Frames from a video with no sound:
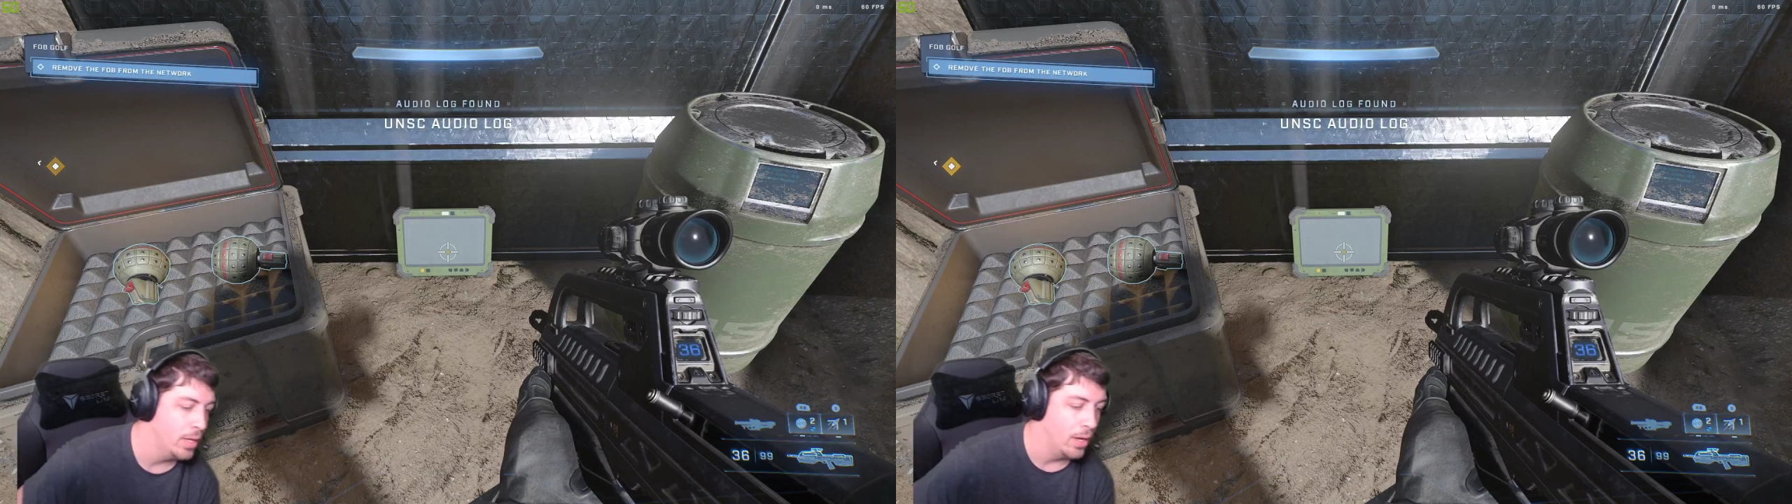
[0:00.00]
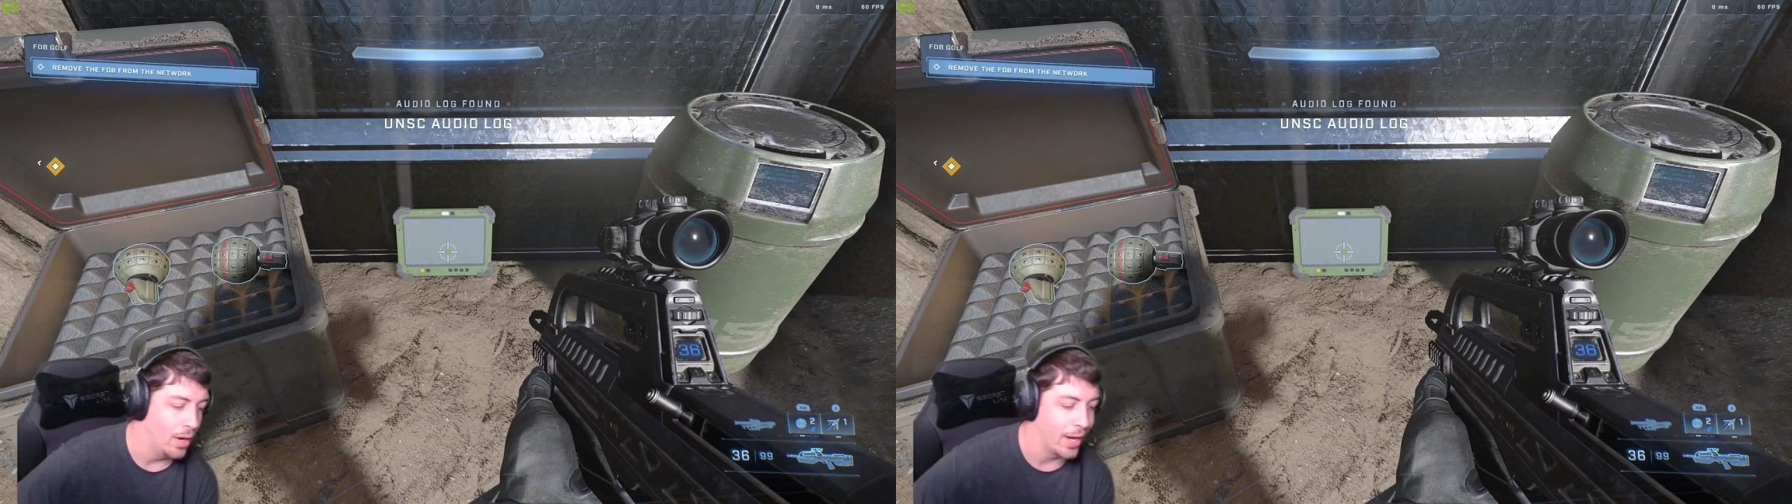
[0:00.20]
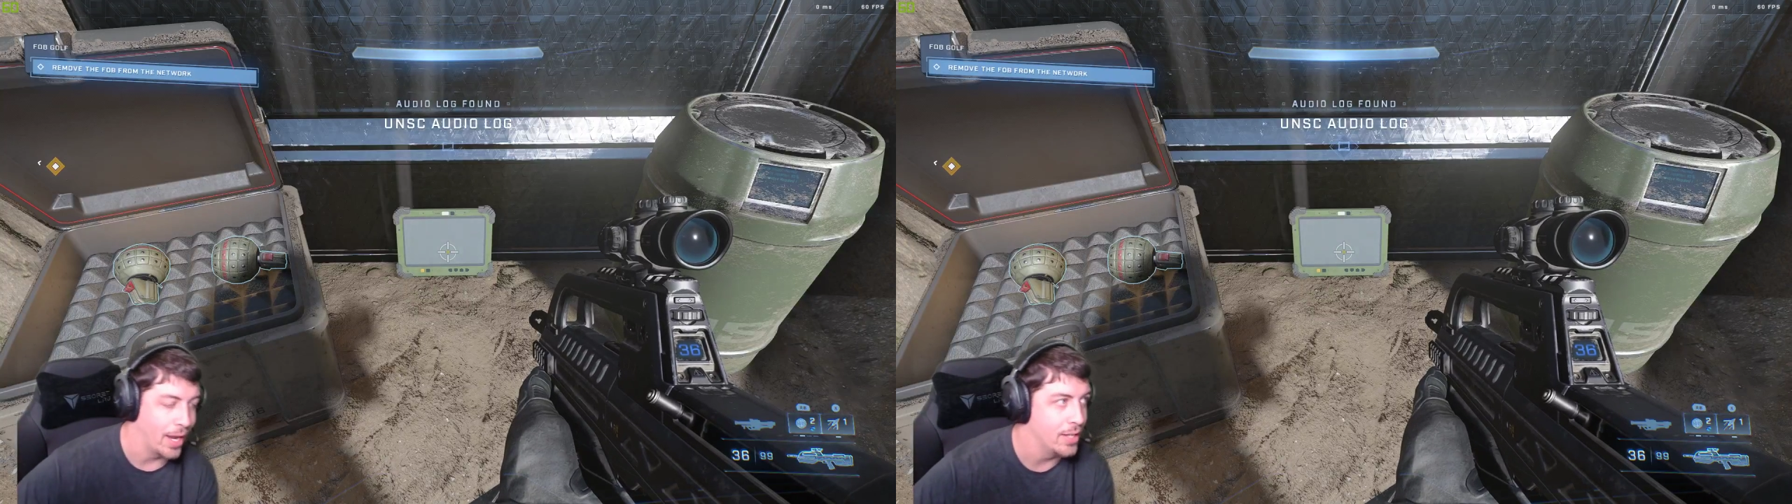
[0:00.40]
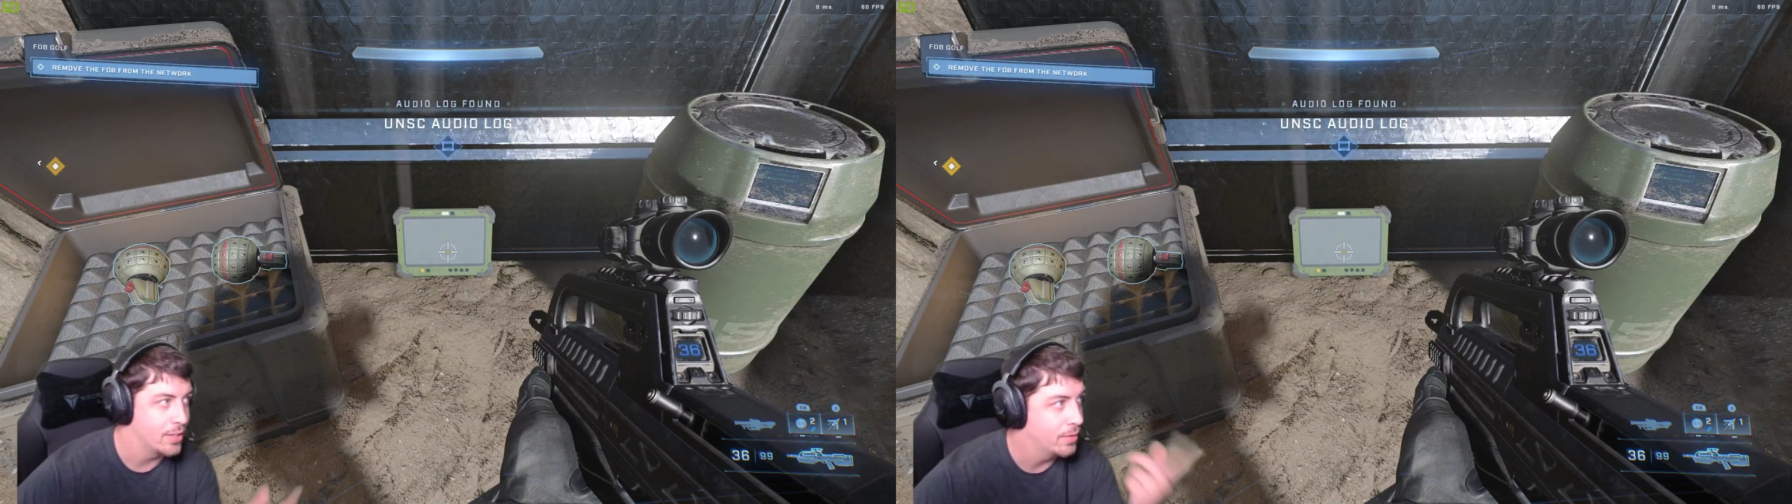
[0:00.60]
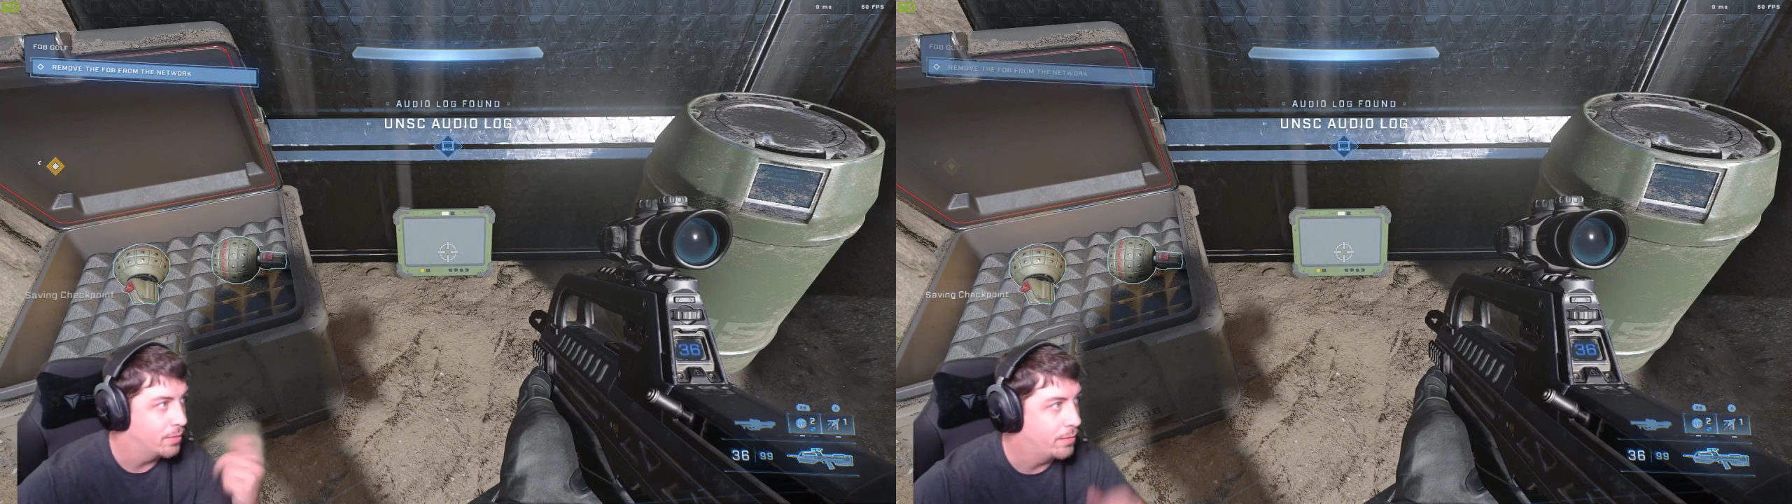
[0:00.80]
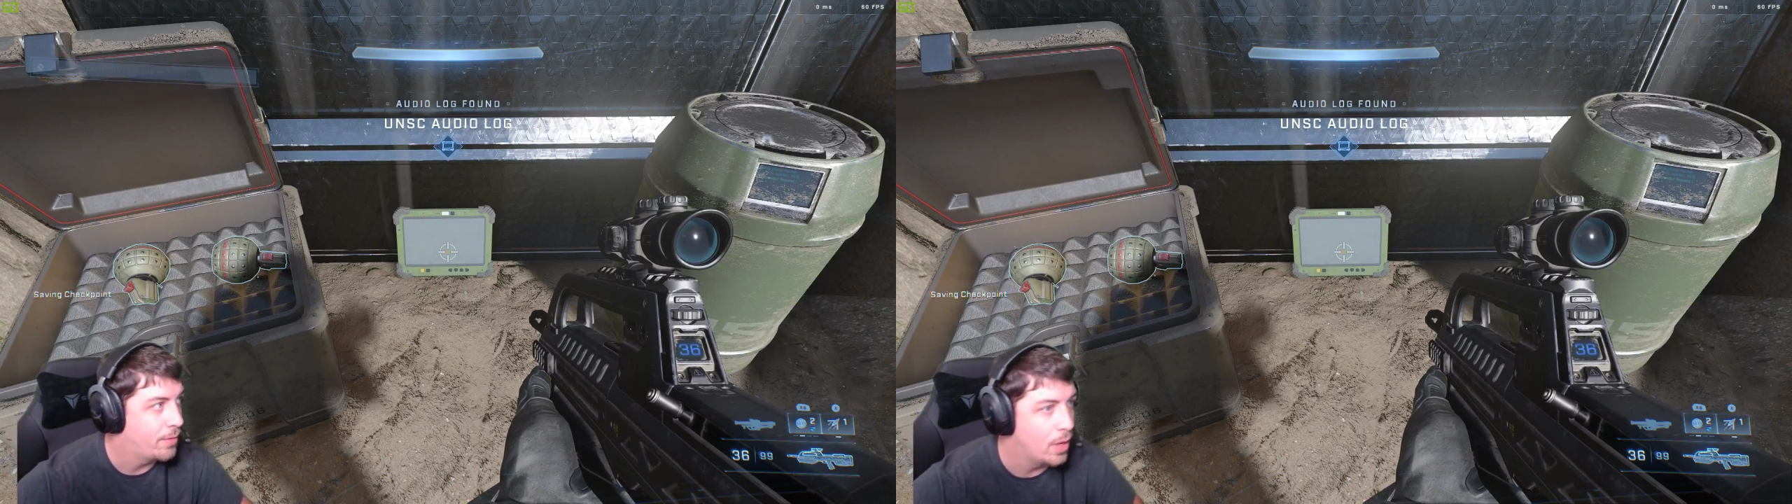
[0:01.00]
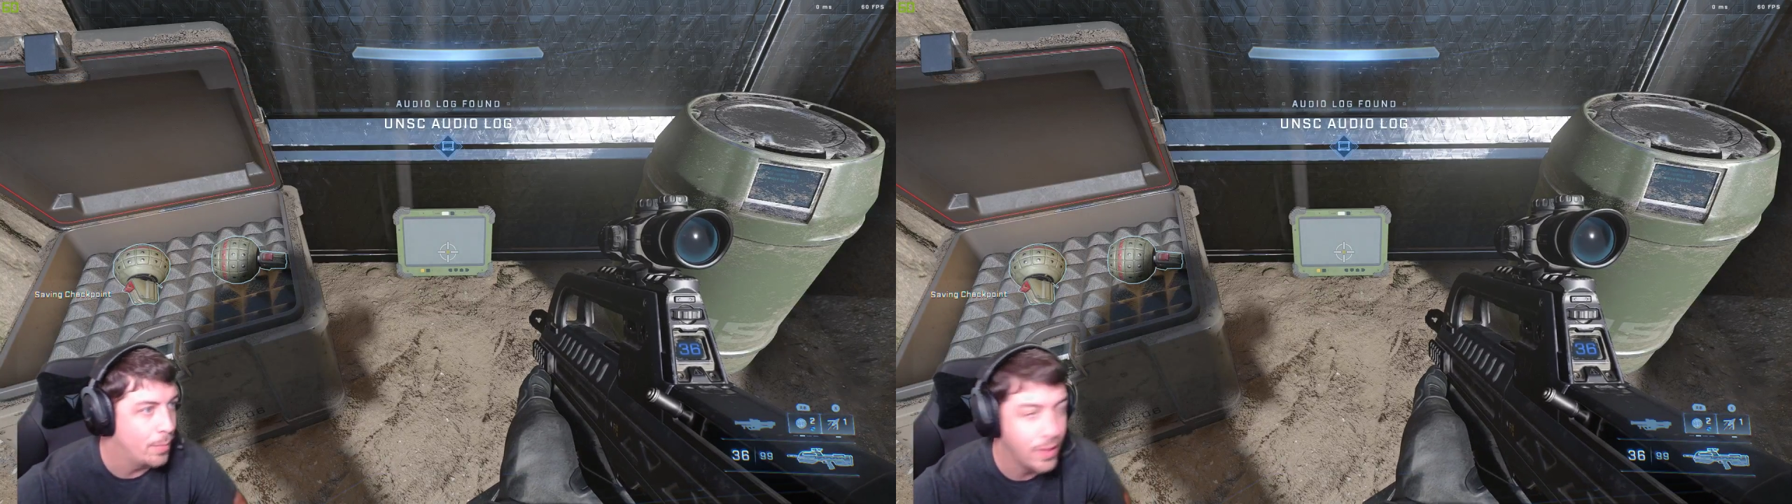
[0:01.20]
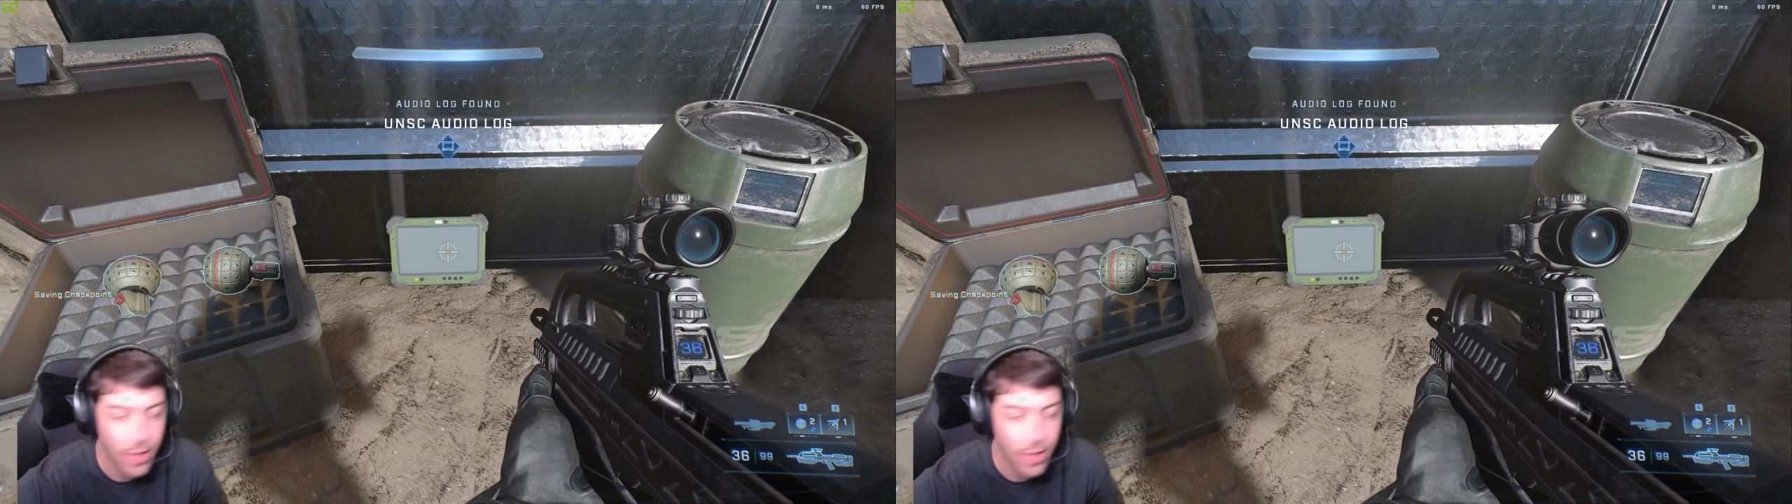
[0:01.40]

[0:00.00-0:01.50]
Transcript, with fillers: Alright guys, follow me in the